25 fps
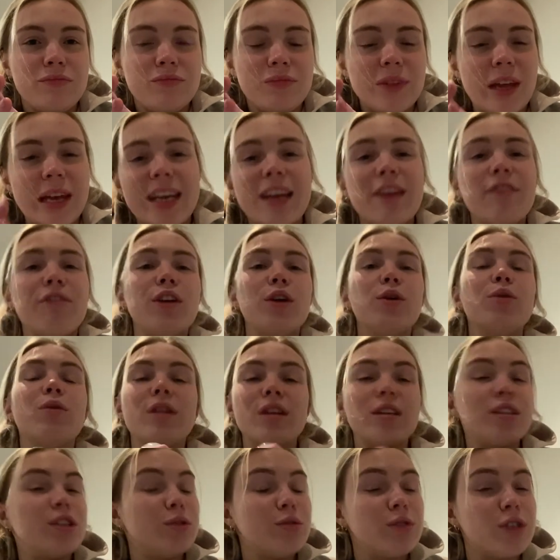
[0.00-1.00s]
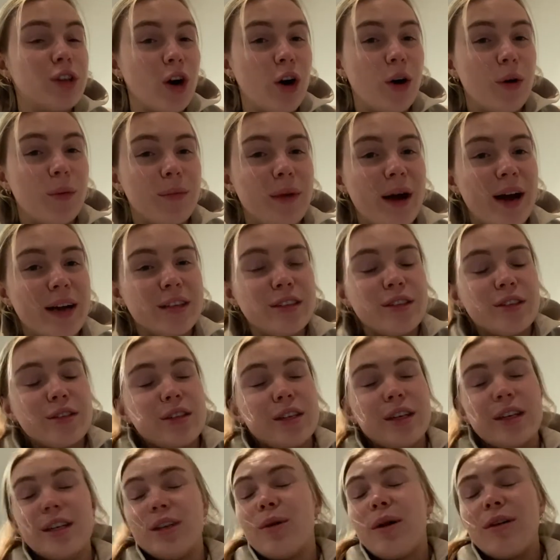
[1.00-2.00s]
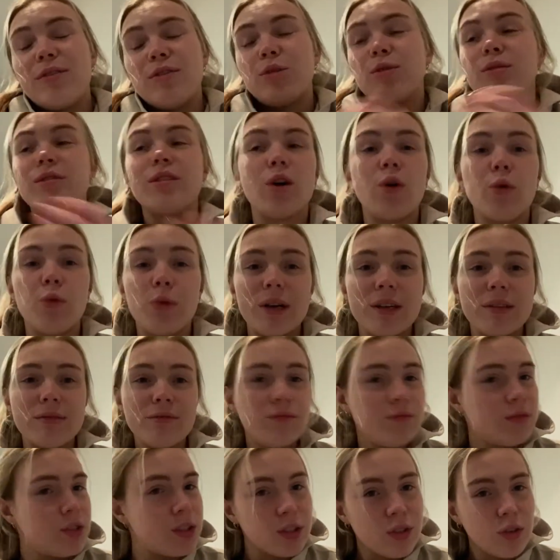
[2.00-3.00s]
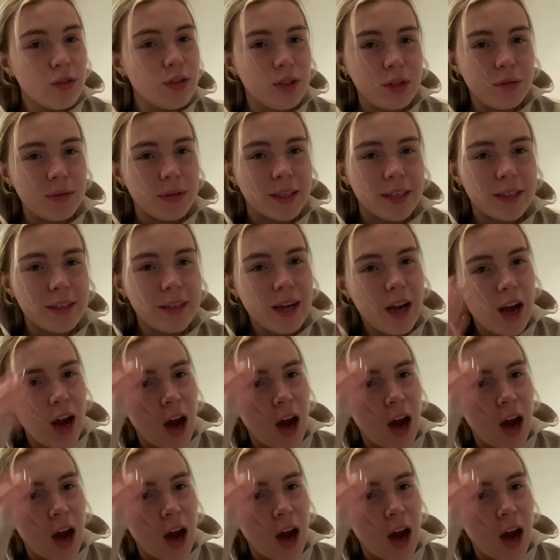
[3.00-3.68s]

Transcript: Like, if you want to do something and so you have no one to go with, just go do it.